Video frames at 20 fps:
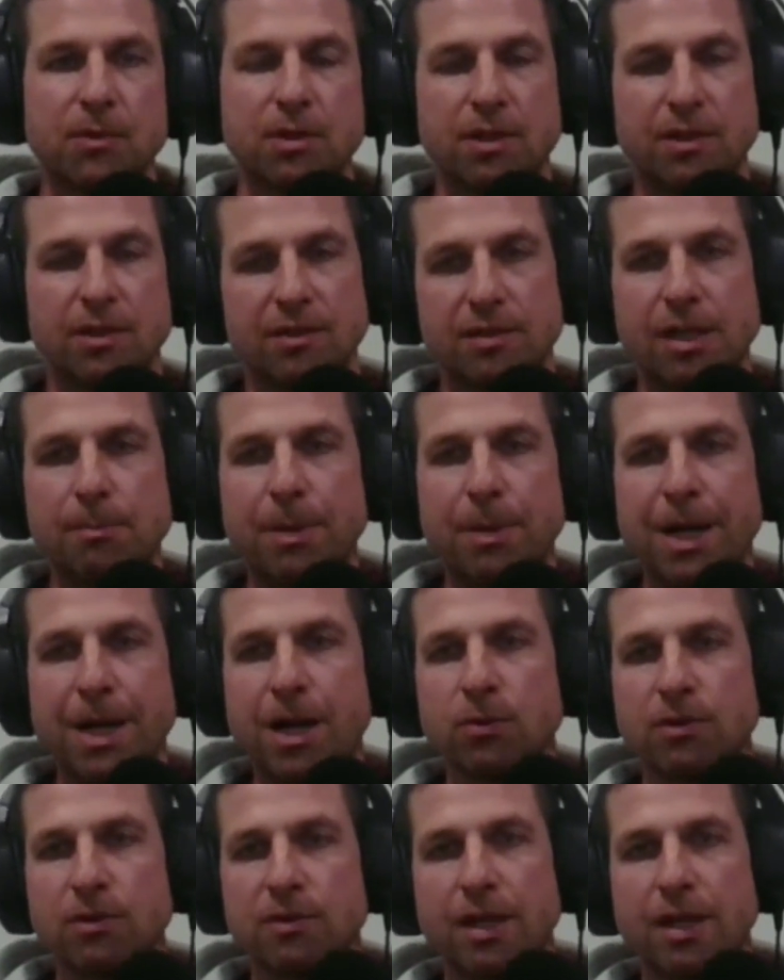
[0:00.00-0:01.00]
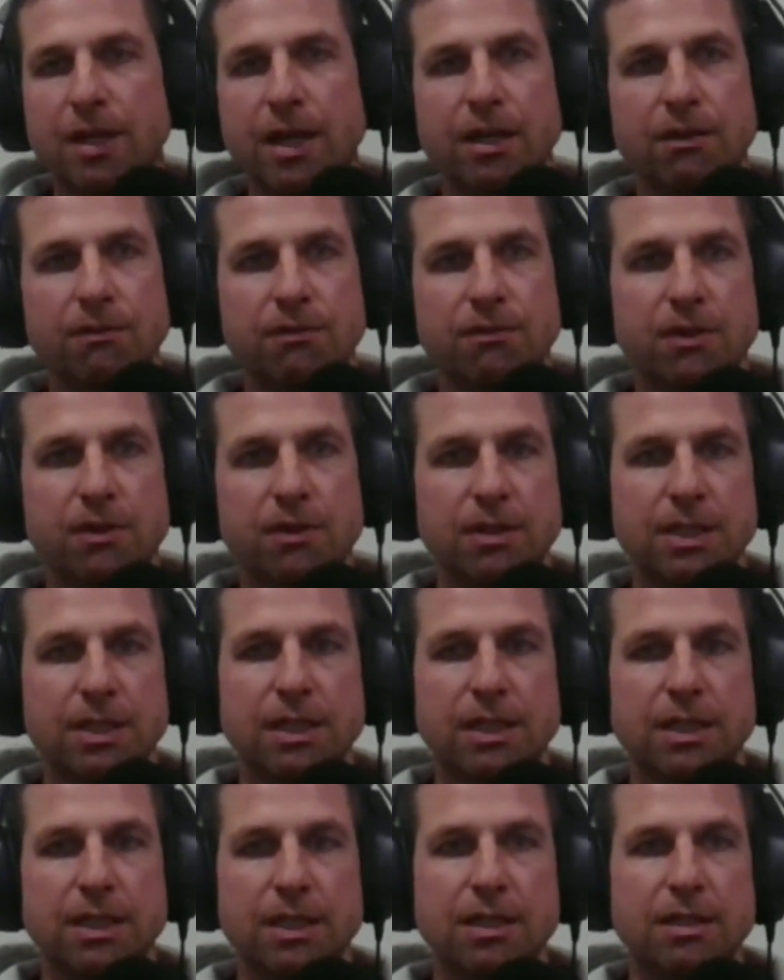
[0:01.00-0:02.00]
to step outside of the
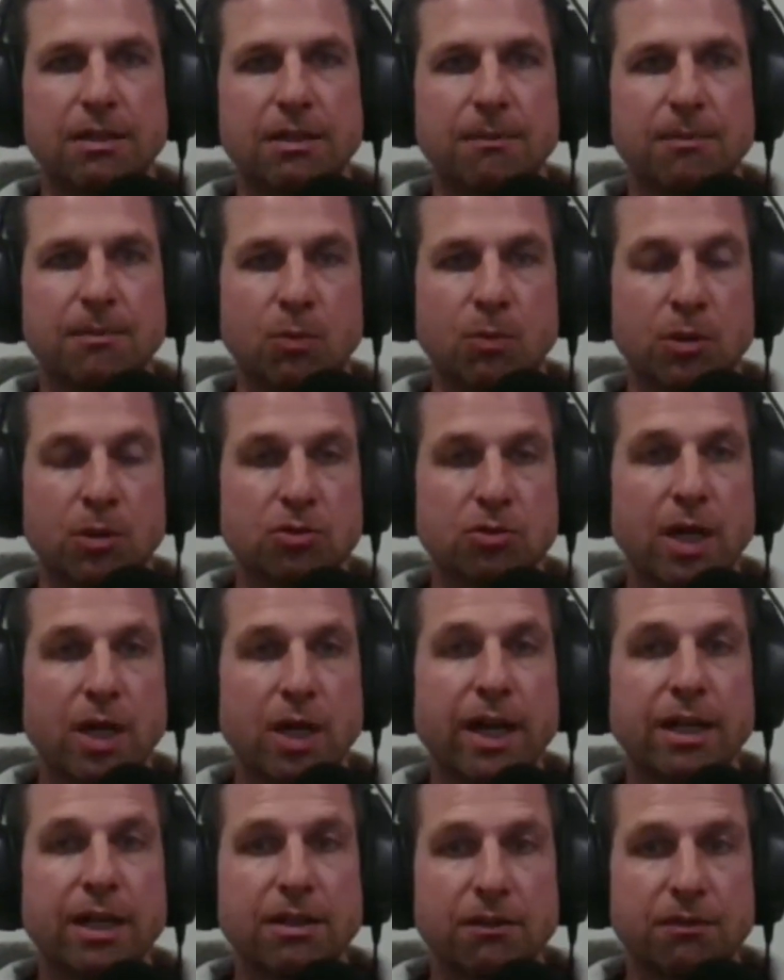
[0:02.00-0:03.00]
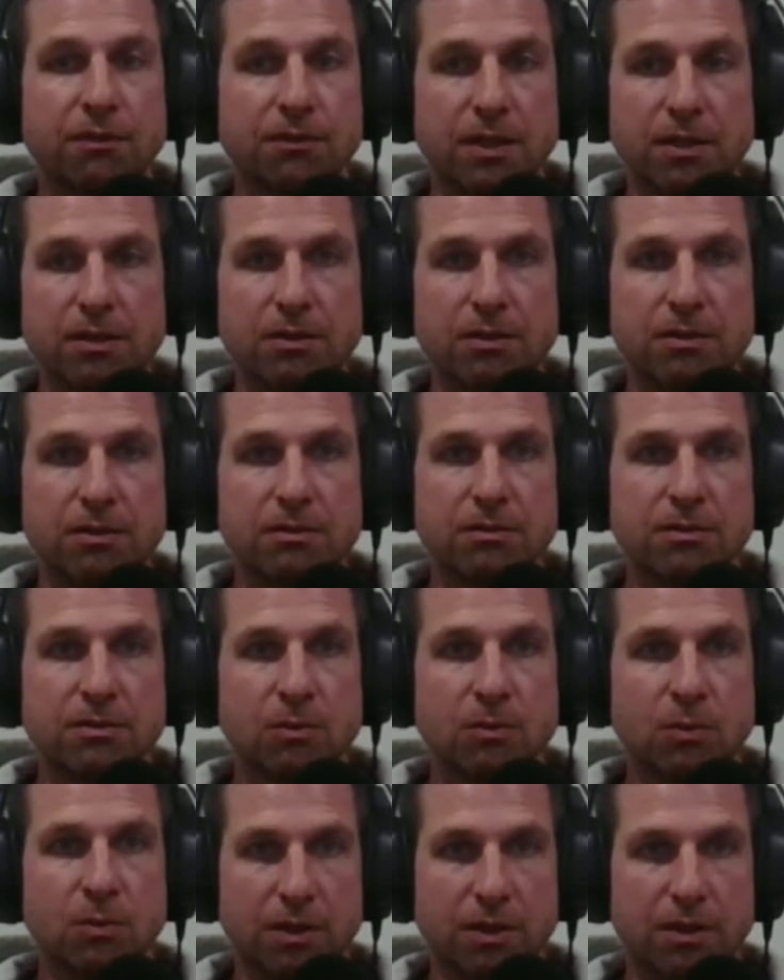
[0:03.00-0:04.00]
need that we're trying to fill
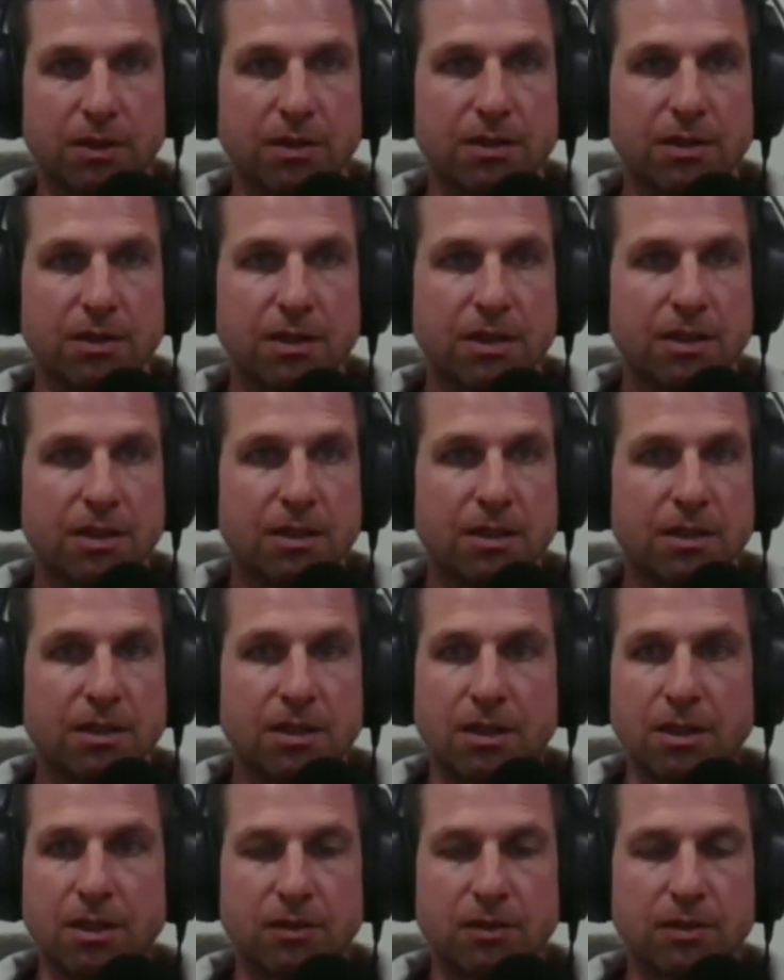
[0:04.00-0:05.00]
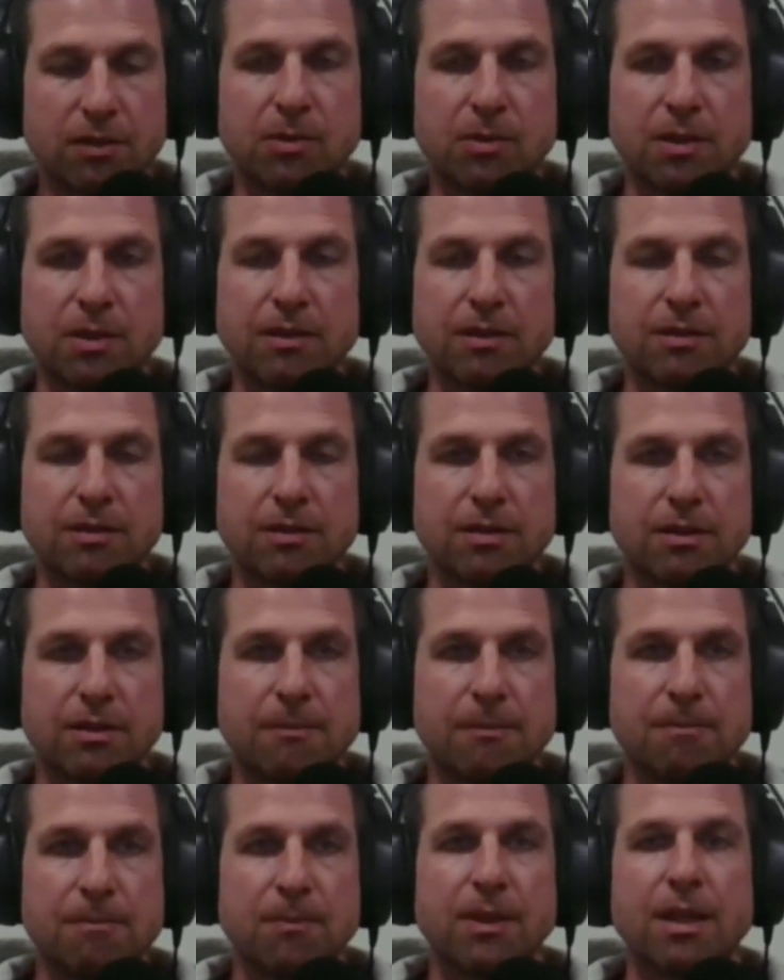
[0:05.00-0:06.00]
with our substance
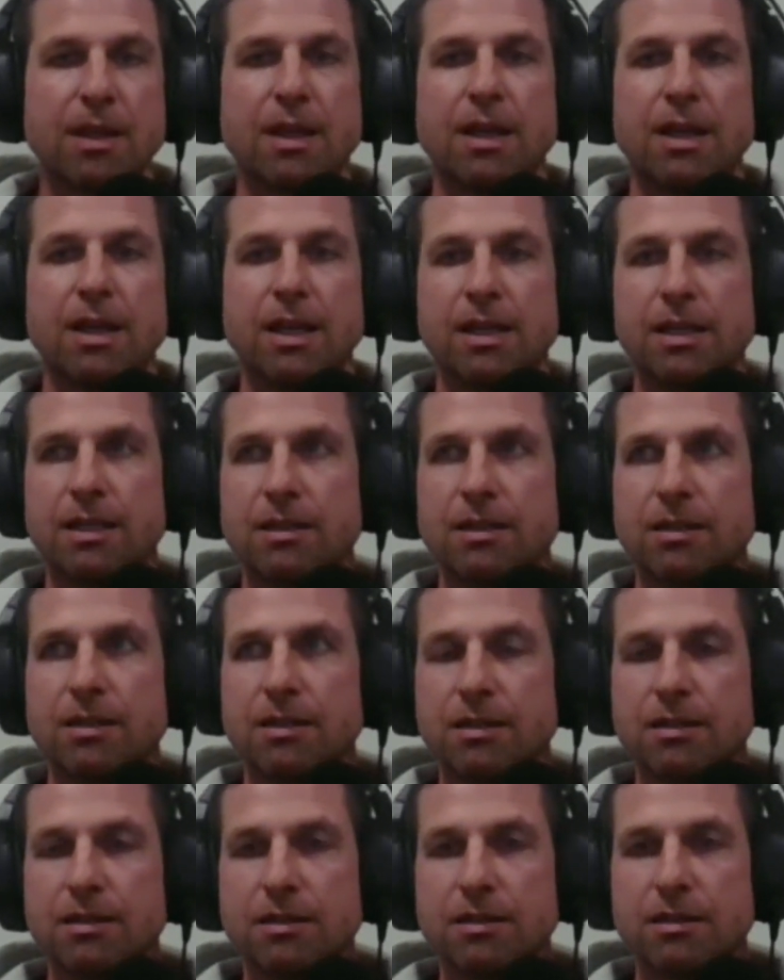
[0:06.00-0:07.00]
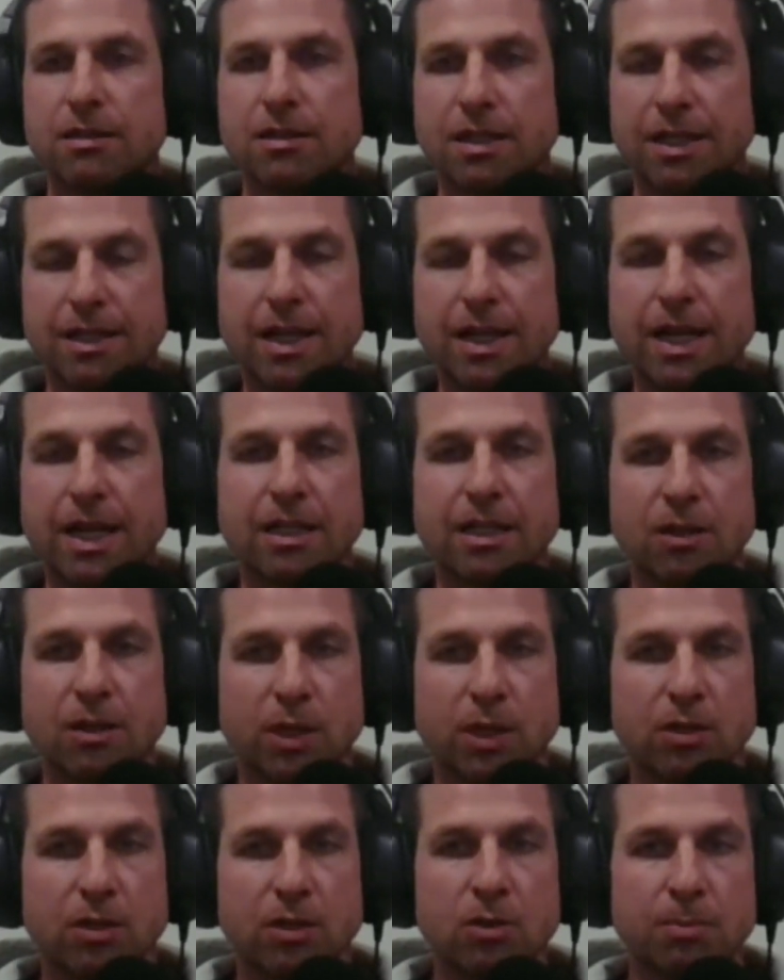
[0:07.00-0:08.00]
and connecting
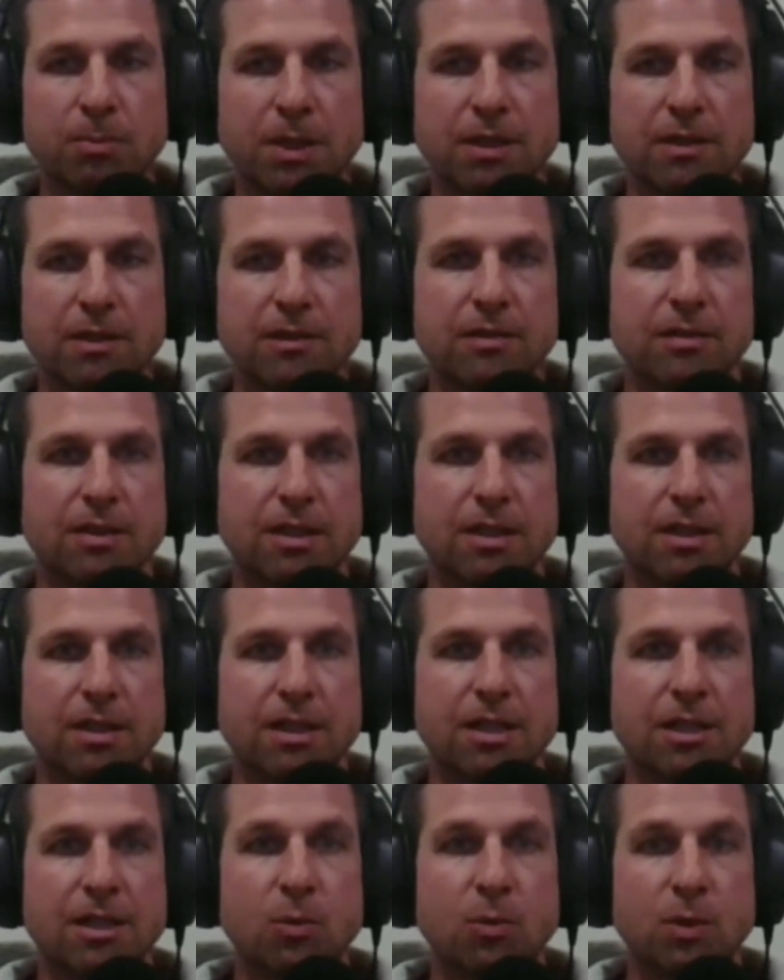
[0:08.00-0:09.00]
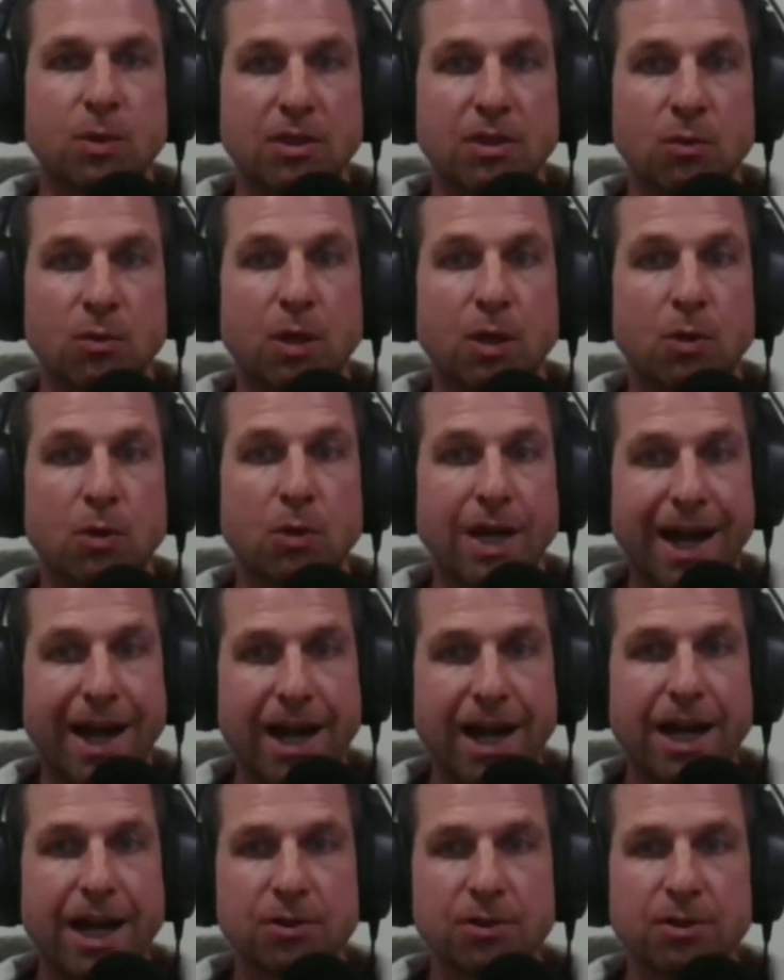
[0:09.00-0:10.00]
with humans, which is what we're
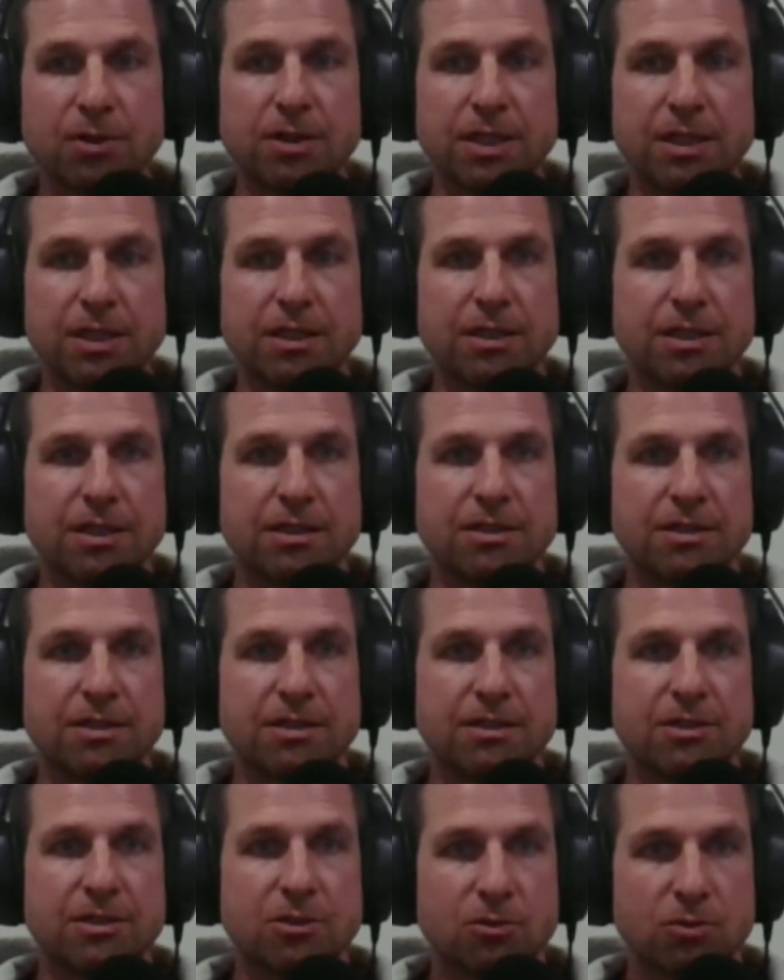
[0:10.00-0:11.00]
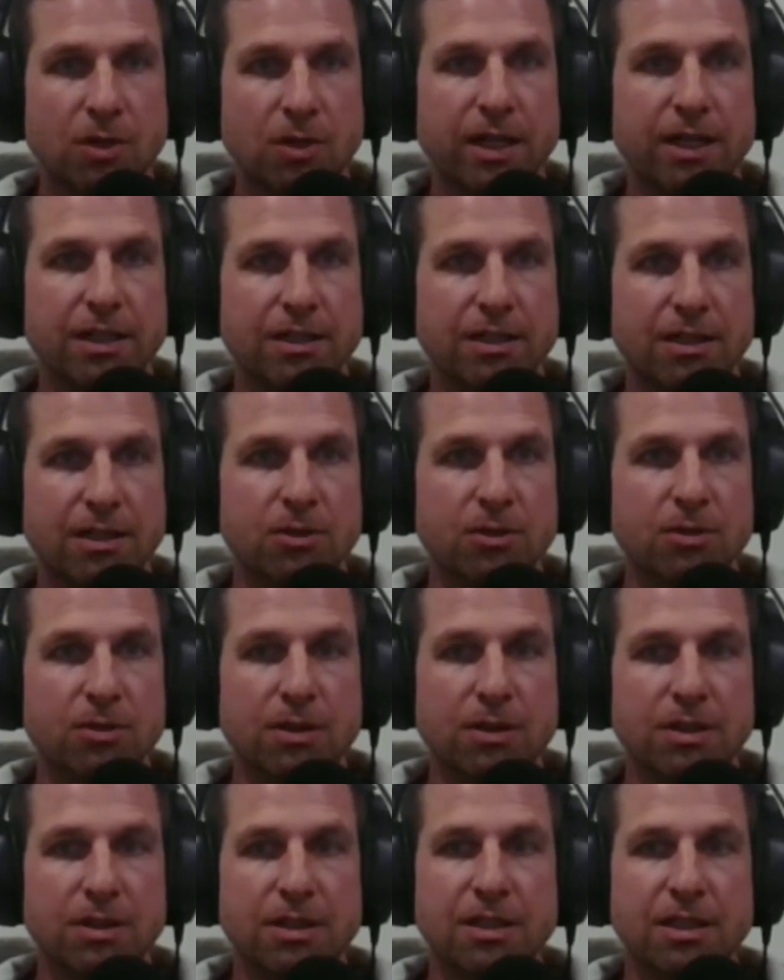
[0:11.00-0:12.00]
actually trying to do.